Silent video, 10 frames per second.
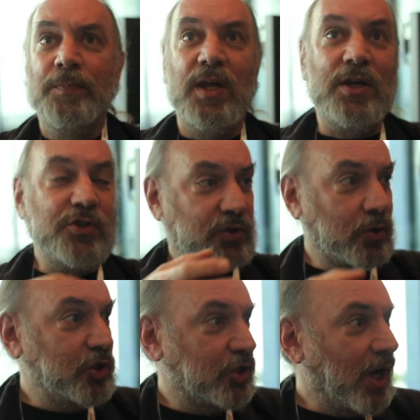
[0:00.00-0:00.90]

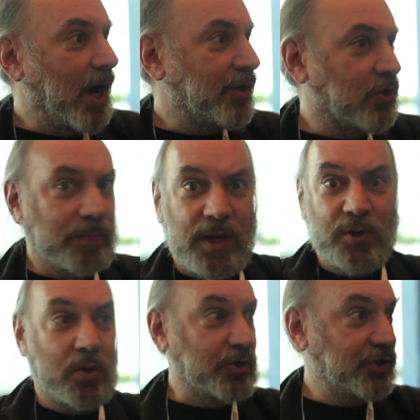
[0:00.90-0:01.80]
insert shots or maybe
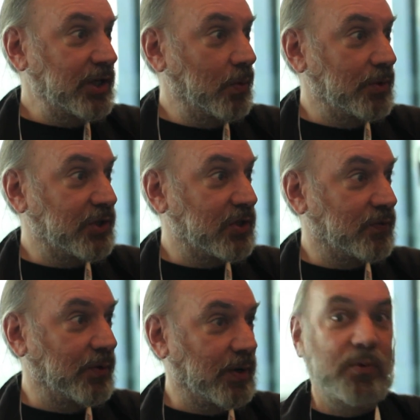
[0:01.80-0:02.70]
whole sequences
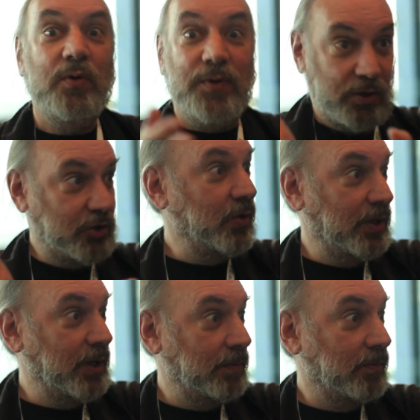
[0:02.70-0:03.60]
for their movie, and they're
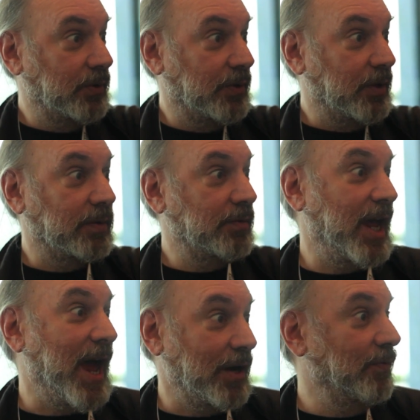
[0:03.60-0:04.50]
shooting it with the
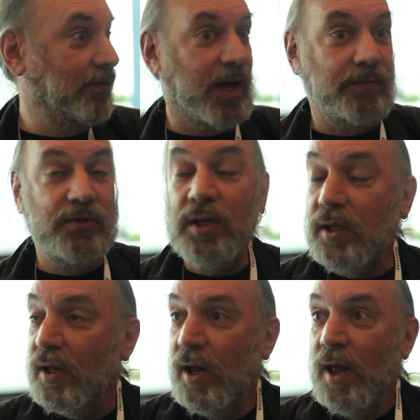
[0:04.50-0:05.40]
Canon 5D.
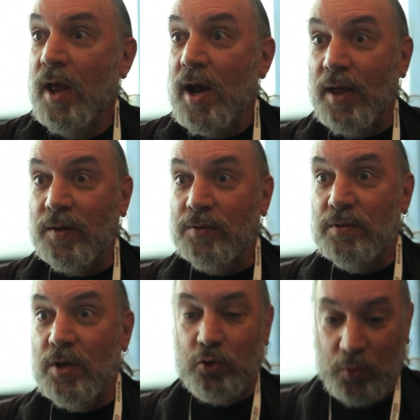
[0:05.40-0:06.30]
And then,
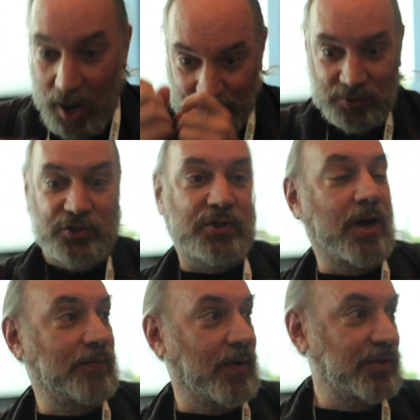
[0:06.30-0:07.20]
dropping the
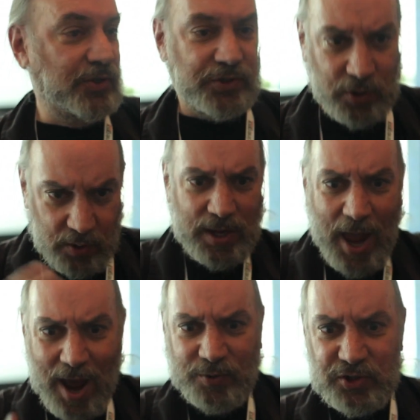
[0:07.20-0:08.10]
stuff on us and says, oh,
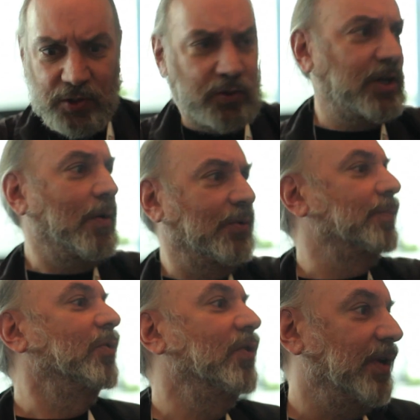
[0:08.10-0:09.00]
have this intercut with the
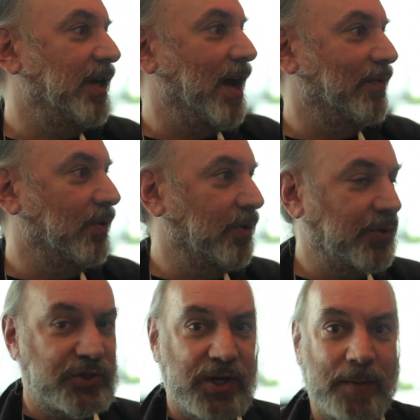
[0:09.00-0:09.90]
movie and have it look
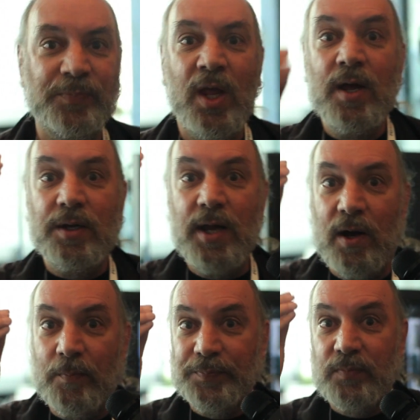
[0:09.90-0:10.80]
the same.
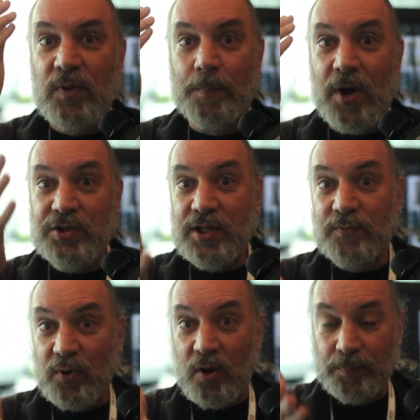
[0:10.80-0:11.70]
Now, by
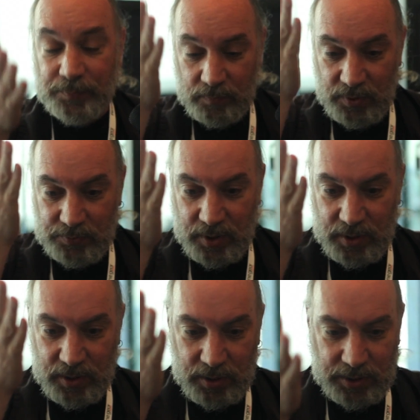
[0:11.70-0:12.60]
default,
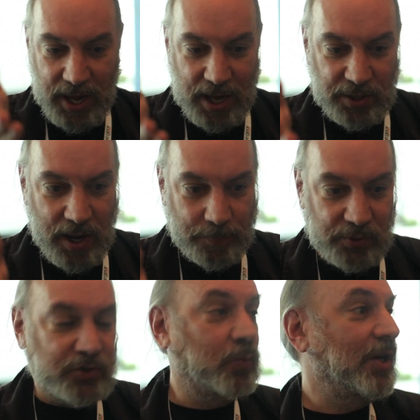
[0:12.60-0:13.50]
the Canon
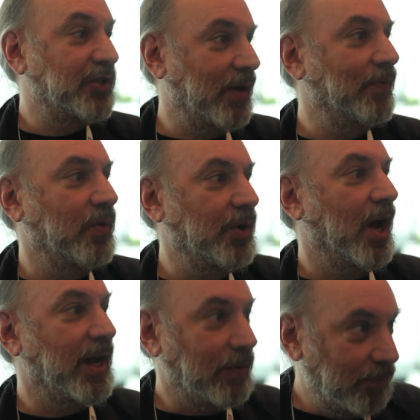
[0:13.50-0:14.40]
outputs a Rec.
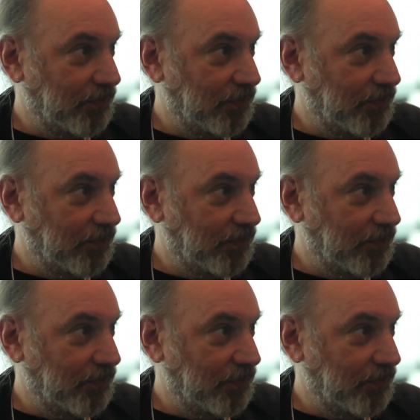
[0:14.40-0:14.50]
709